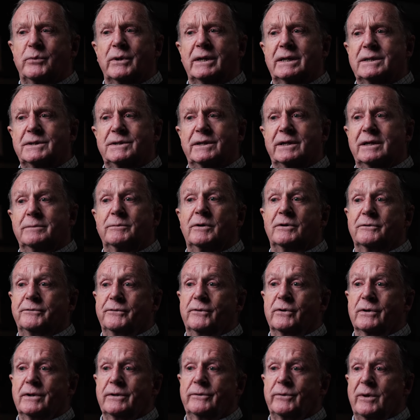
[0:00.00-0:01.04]
brings in about
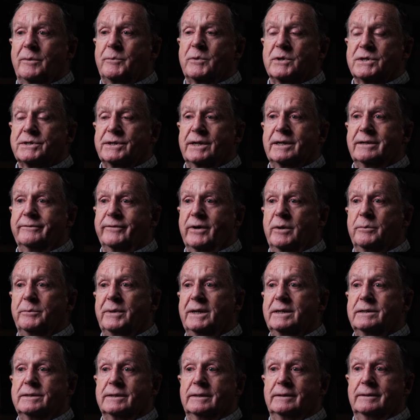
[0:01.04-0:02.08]
43% of our
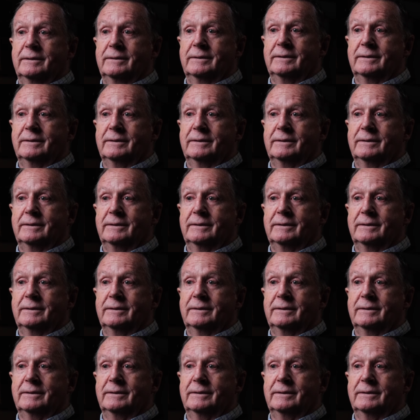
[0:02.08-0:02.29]
budget.